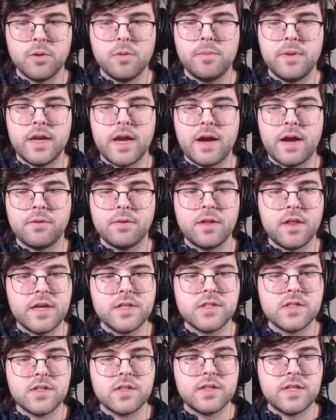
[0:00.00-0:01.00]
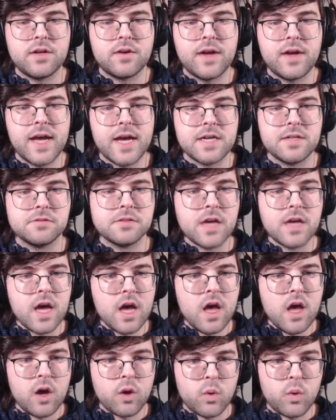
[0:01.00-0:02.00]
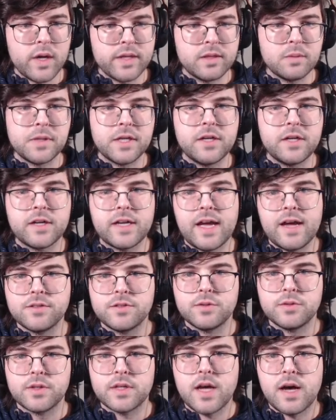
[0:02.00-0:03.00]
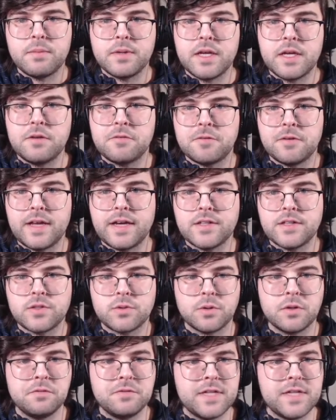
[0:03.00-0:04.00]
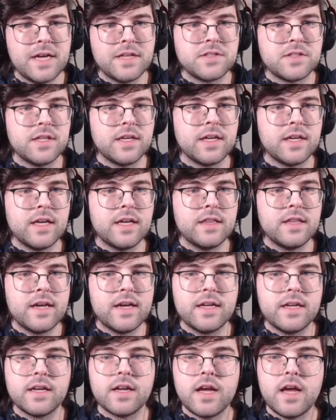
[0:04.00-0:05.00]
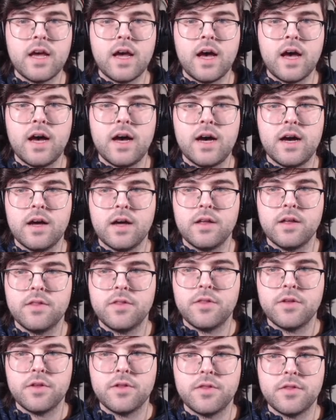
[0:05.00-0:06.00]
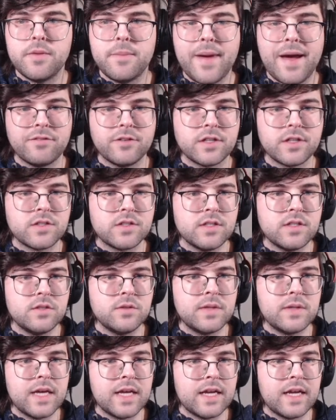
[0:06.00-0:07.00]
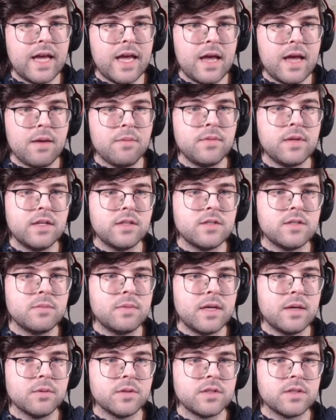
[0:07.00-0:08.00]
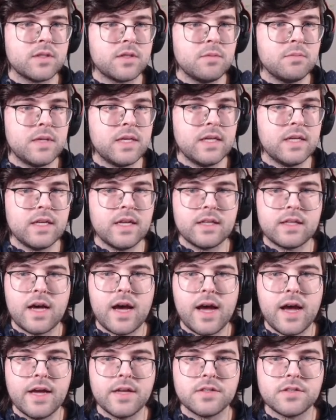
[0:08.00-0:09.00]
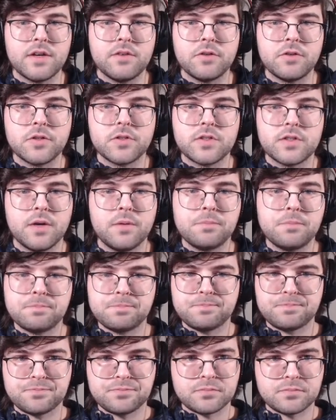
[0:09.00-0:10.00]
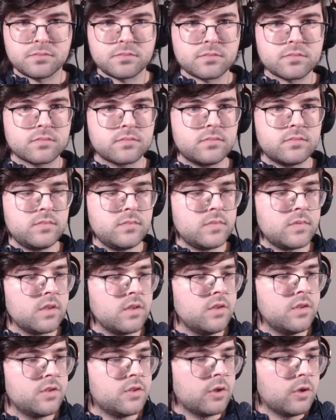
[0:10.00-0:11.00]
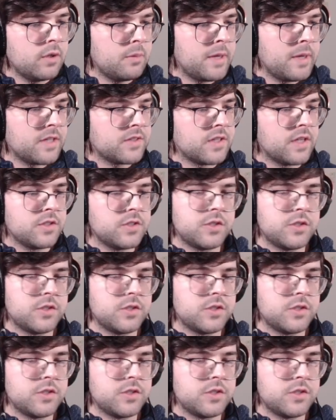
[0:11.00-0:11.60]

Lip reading: But I realize that they don't have quite the player count to accommodate for that sort of testing, and that the Mavericks that do get a game need to be able to compete at the highest level. So totally makes sense.